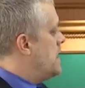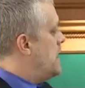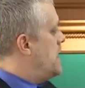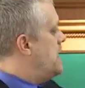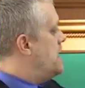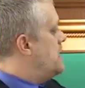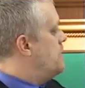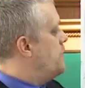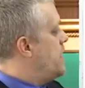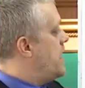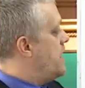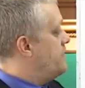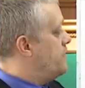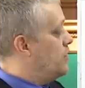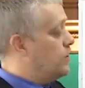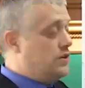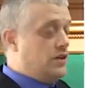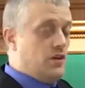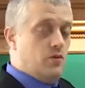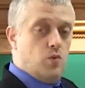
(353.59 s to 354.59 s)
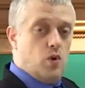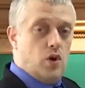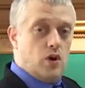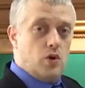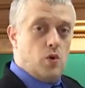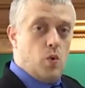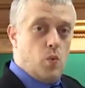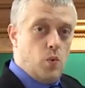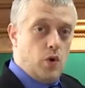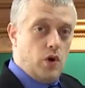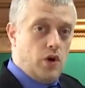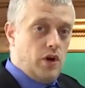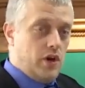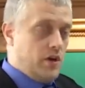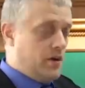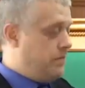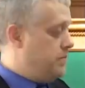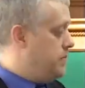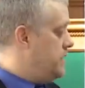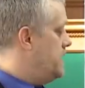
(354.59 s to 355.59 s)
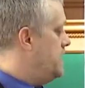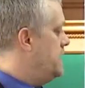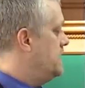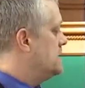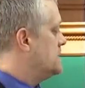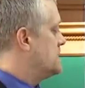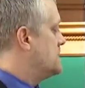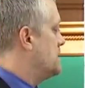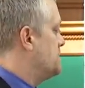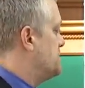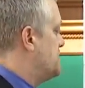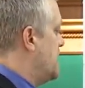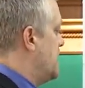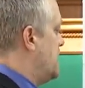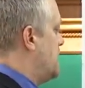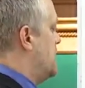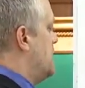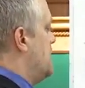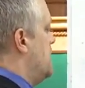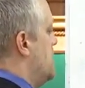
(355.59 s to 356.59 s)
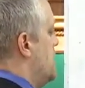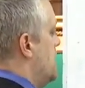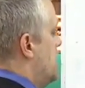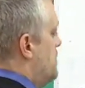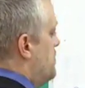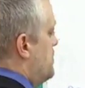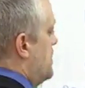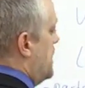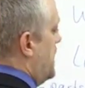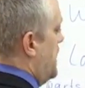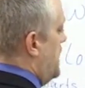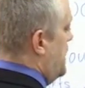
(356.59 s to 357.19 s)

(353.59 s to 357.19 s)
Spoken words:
Here we have only one word being the subject, but